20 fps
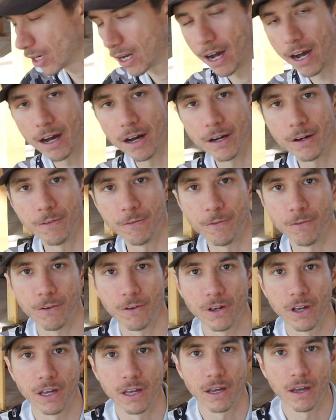of
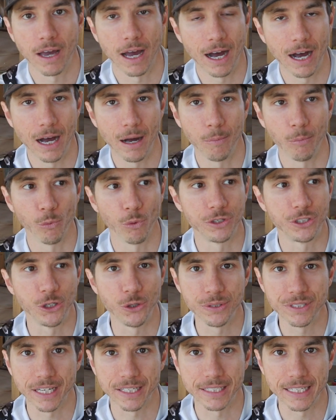
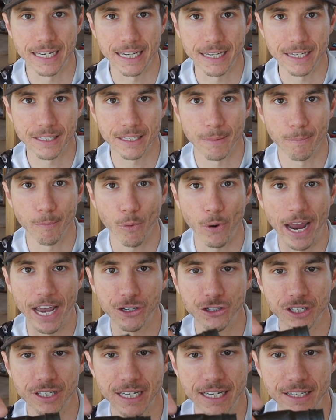reducing tees and
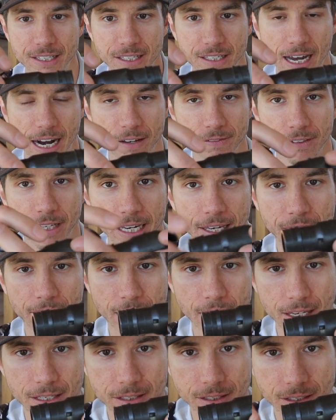branch tees kind of like
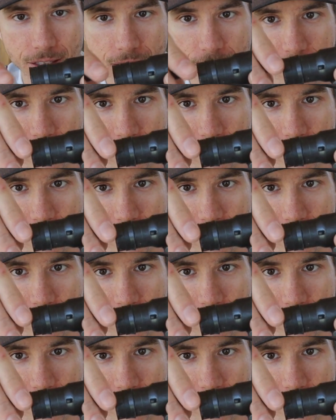this,